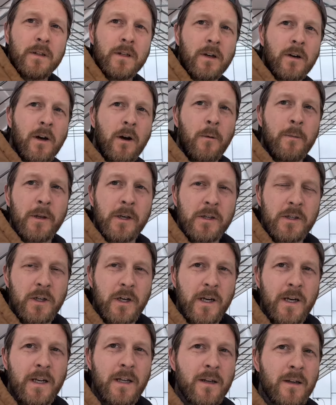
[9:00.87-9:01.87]
I hope you
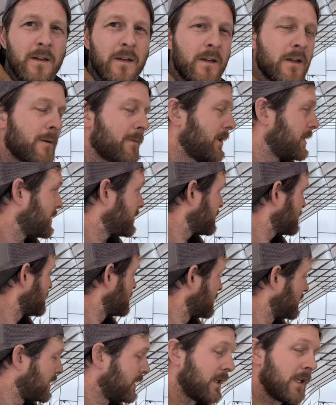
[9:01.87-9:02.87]
enjoyed coming in,
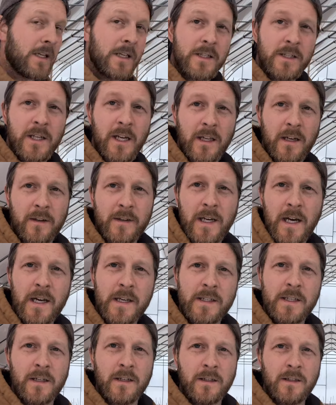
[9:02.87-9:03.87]
checking out the
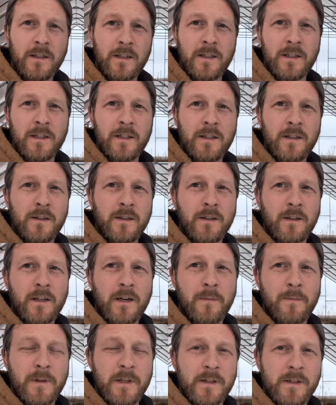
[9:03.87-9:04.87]
high tunnel,
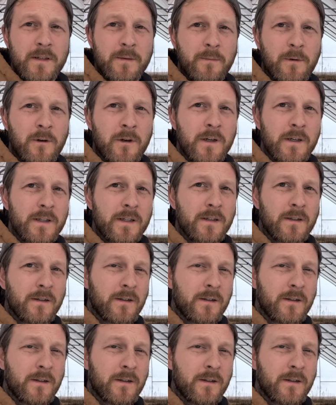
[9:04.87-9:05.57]
looking at the supports